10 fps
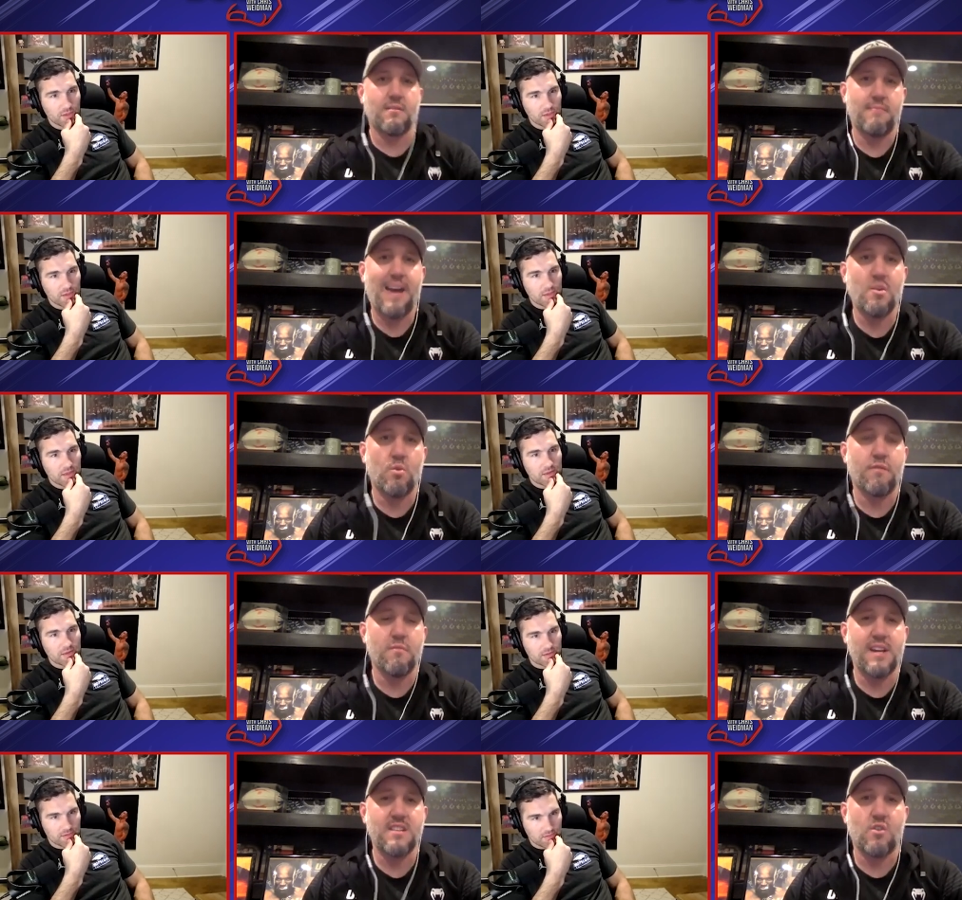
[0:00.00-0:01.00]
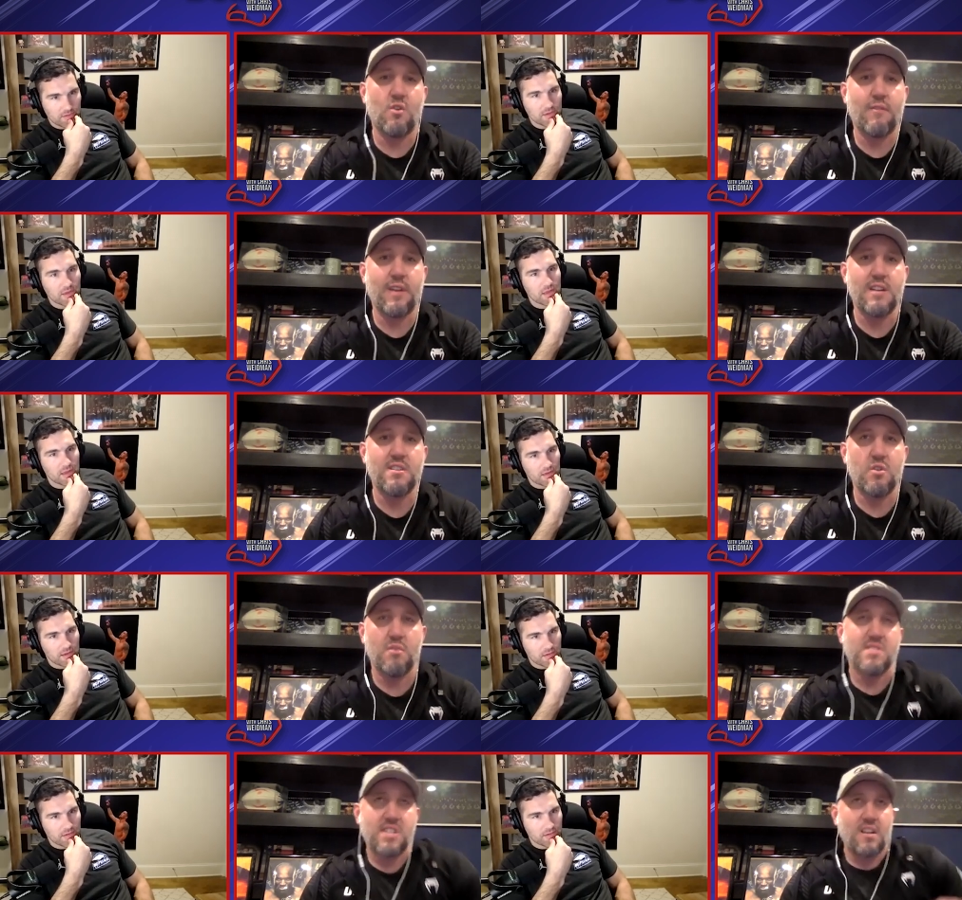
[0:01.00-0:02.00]
Speaker 1: manual for me is all everything I do,
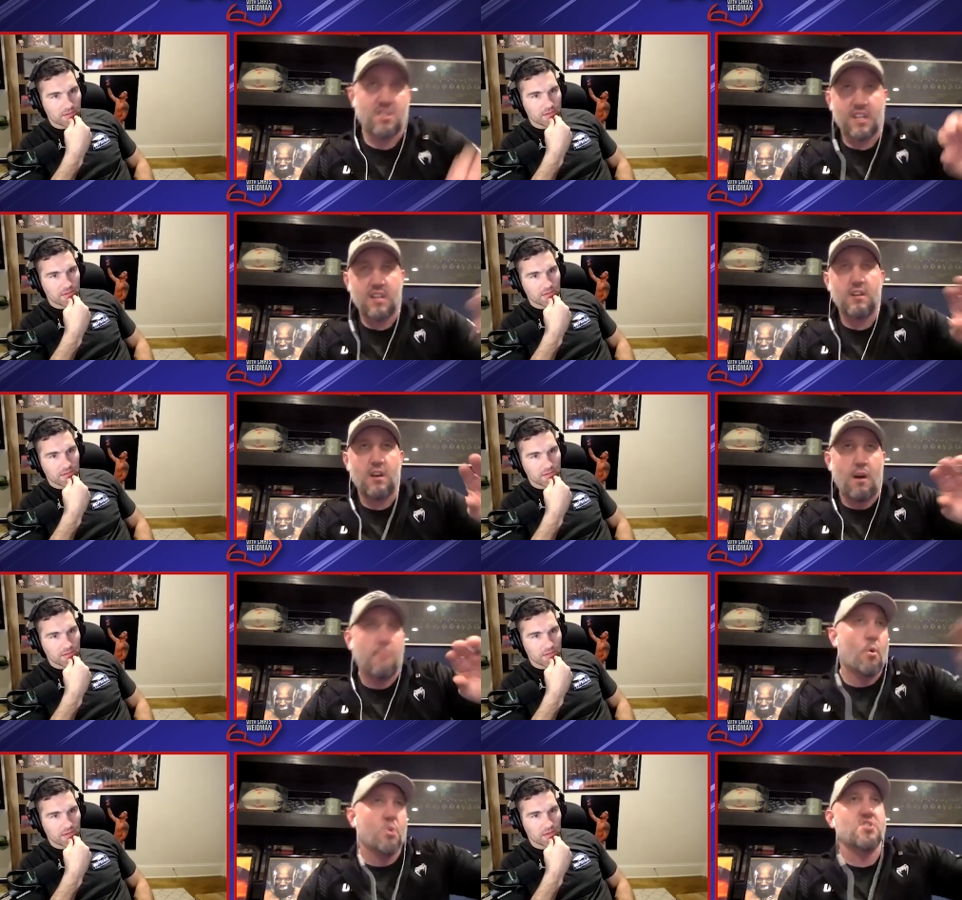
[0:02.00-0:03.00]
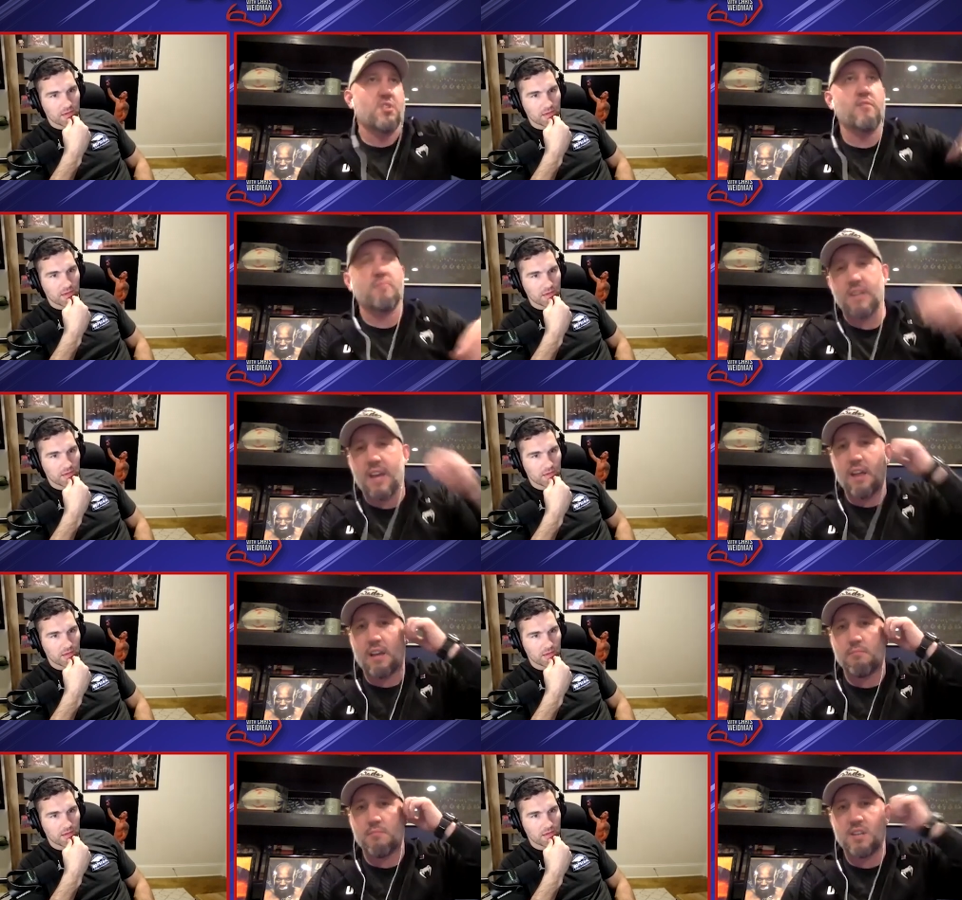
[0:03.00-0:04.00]
and massage is like a, a portion of it. But yeah,
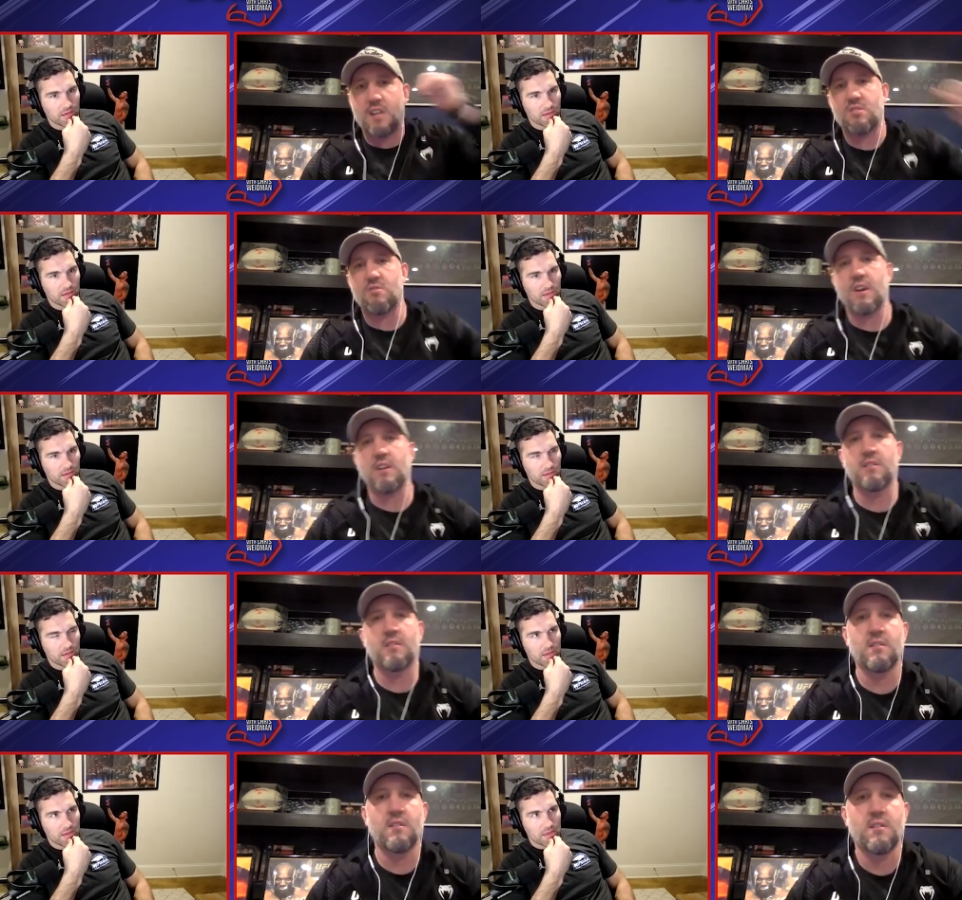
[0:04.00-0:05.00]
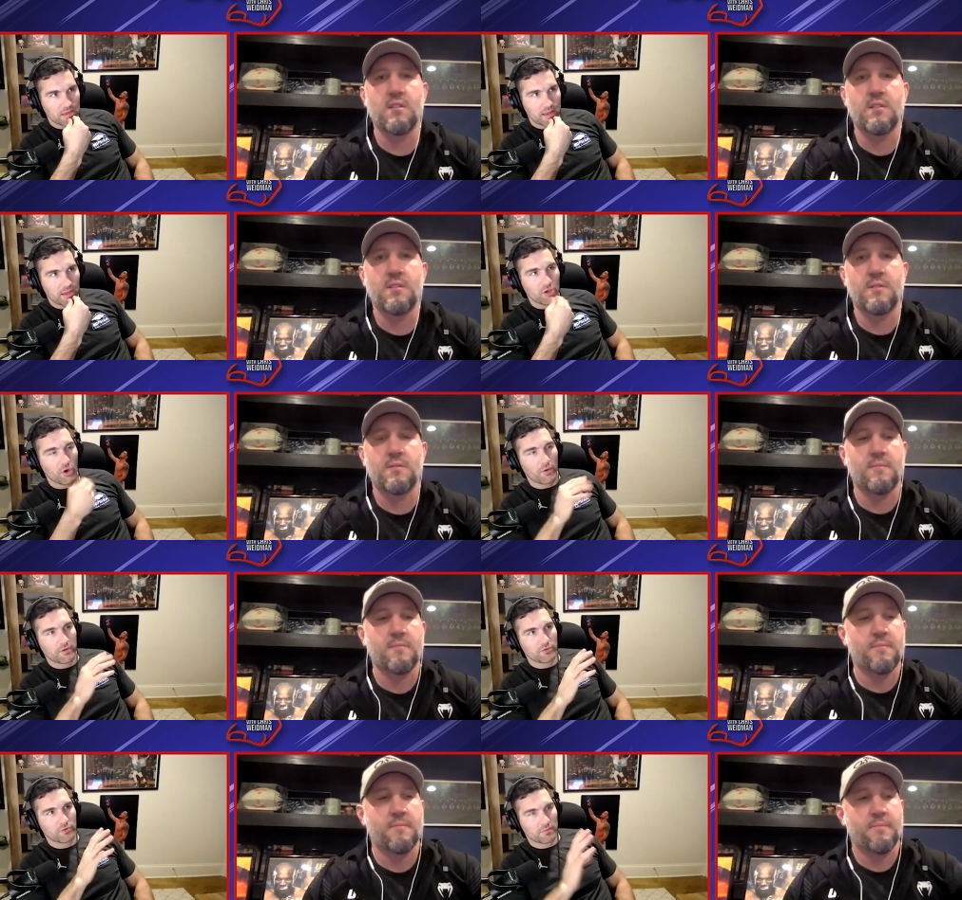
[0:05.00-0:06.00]
like massage is great.
Speaker 2: Like
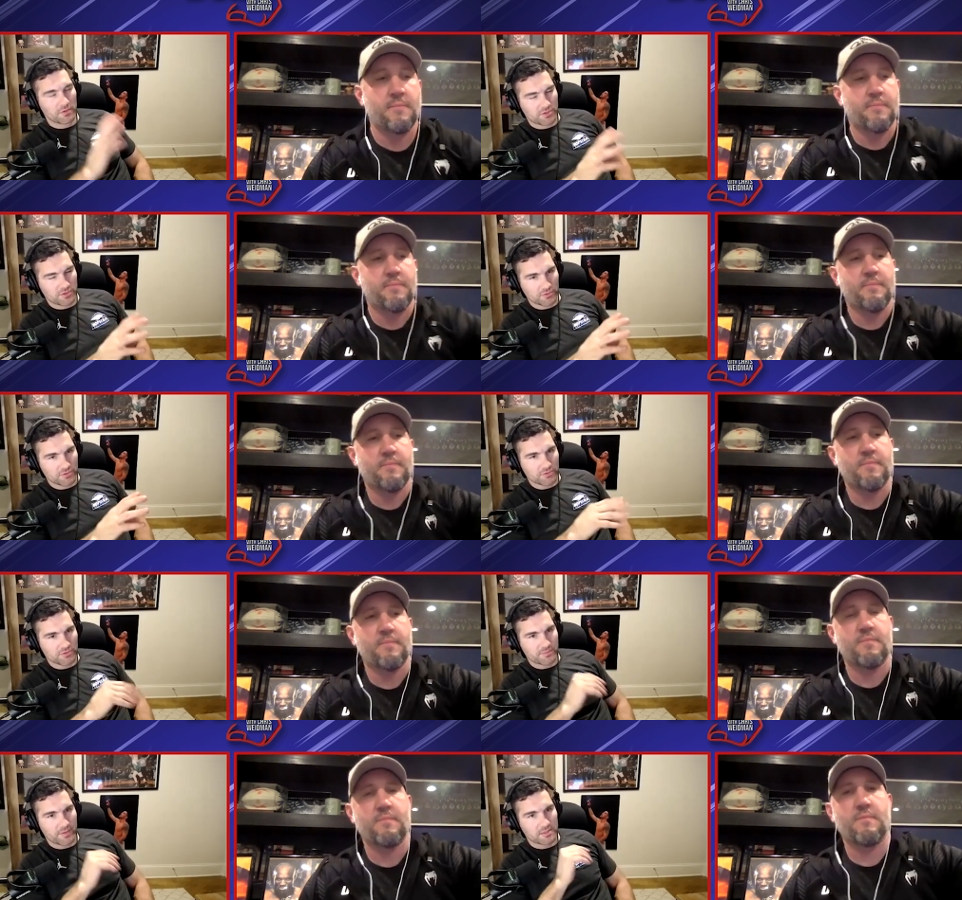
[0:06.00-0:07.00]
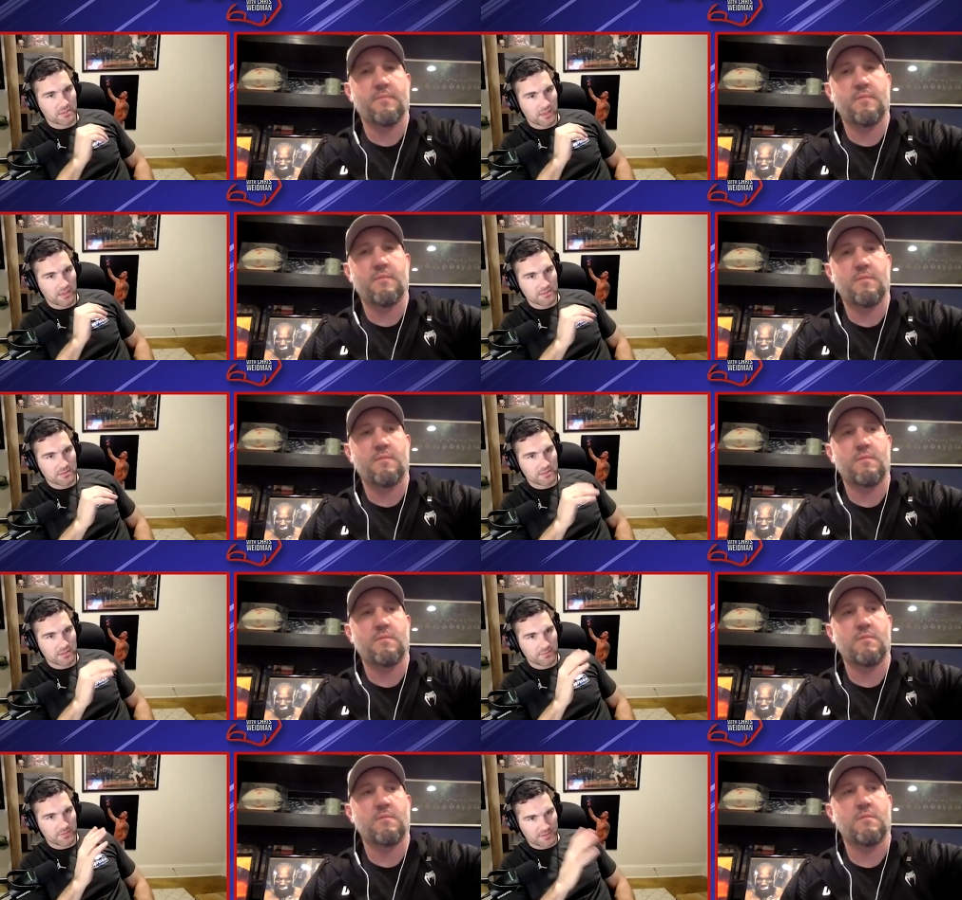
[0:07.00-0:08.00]
going to a masseuse who specializes
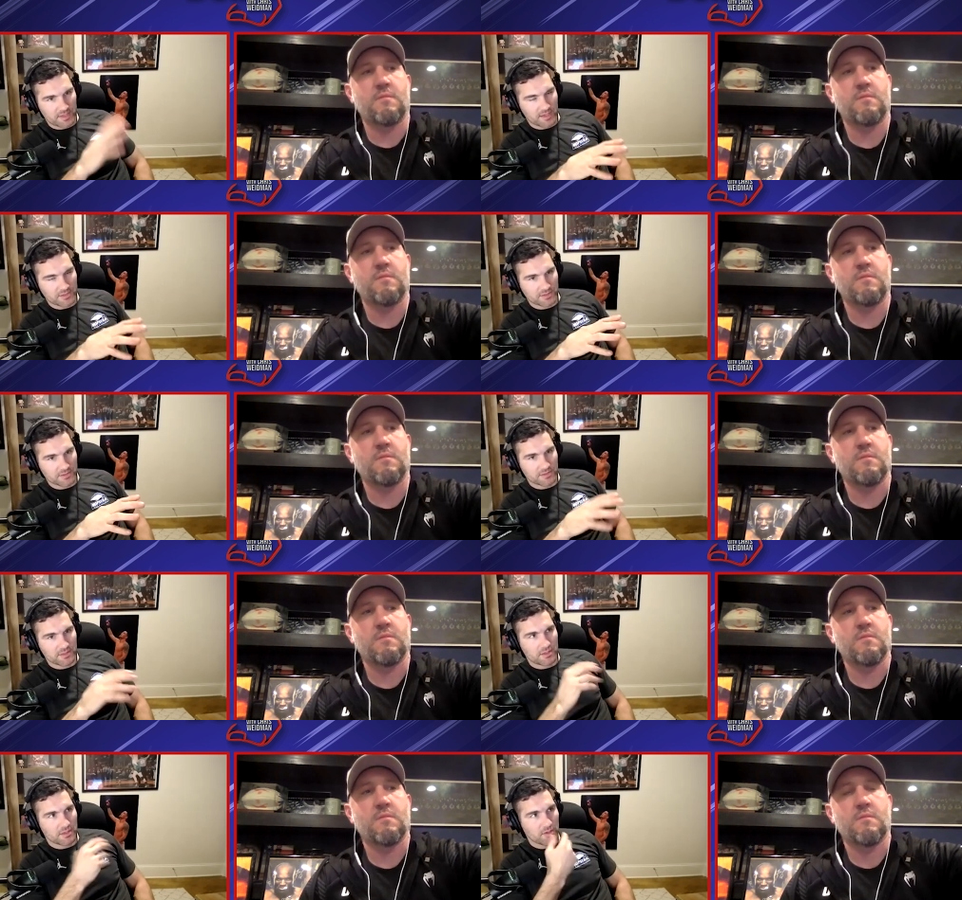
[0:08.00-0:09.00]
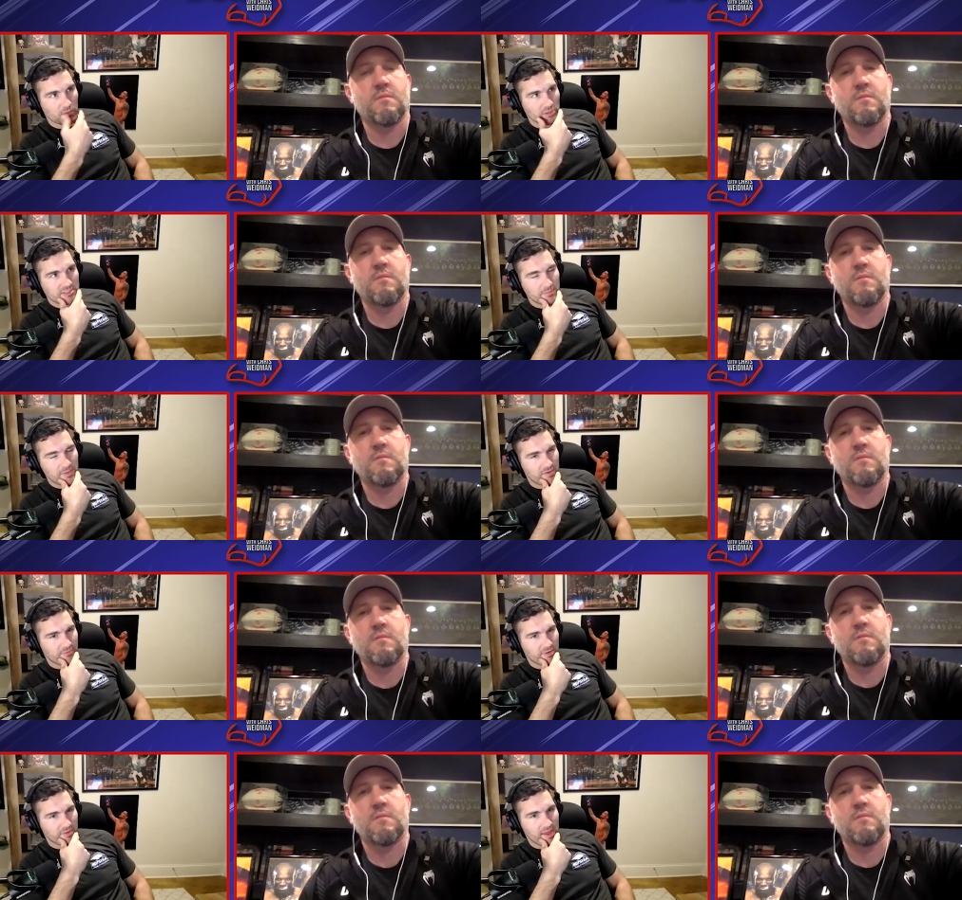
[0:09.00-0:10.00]
in massages What's the benefit of